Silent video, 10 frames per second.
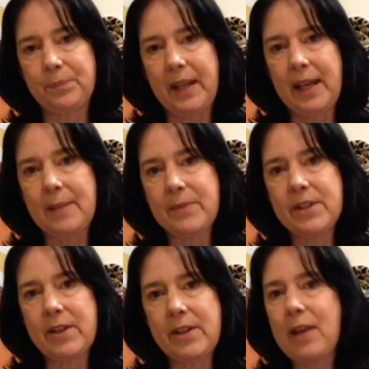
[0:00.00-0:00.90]
Yeah,
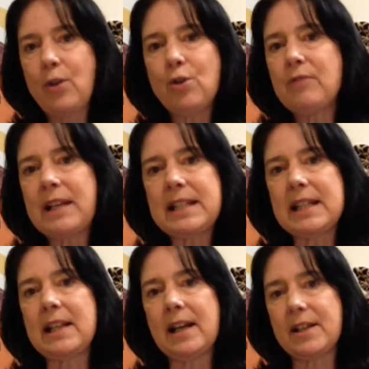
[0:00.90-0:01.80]
so they
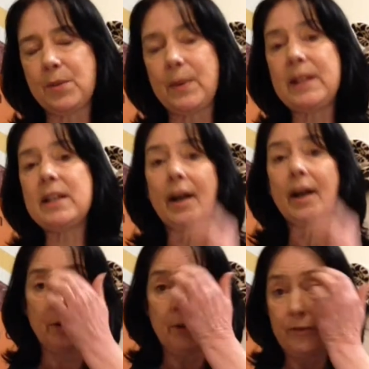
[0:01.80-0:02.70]
already last. We
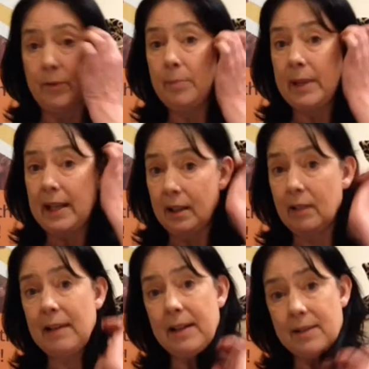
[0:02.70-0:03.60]
know from being
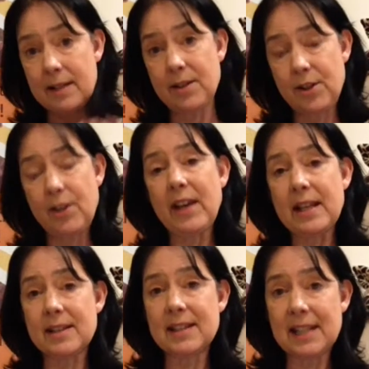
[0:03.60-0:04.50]
around since
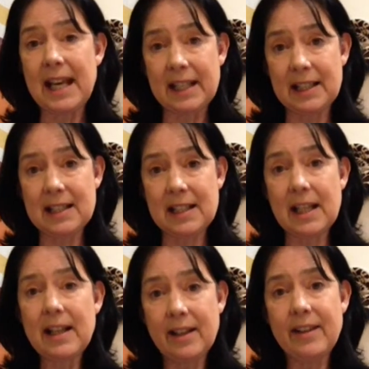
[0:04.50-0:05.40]
2008
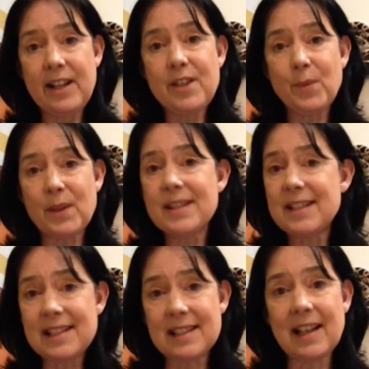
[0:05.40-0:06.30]
that these
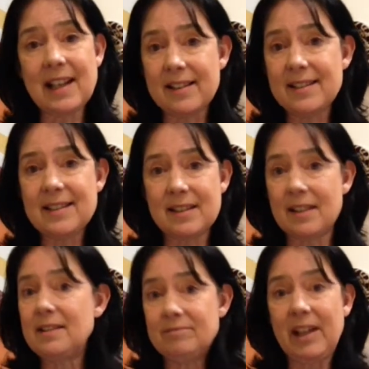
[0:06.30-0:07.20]
onesies last
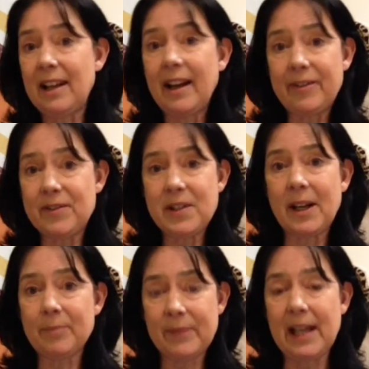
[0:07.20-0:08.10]
a
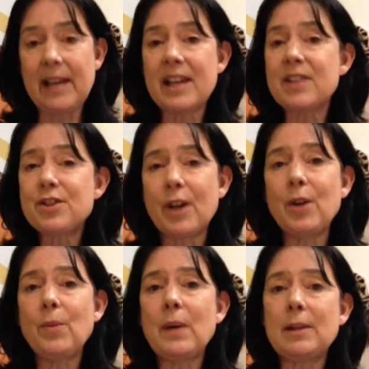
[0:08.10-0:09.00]
lifetime. Yeah, they're
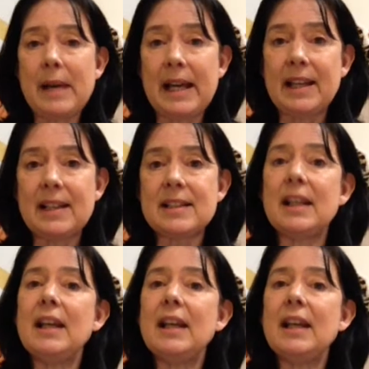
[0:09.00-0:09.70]
so well made.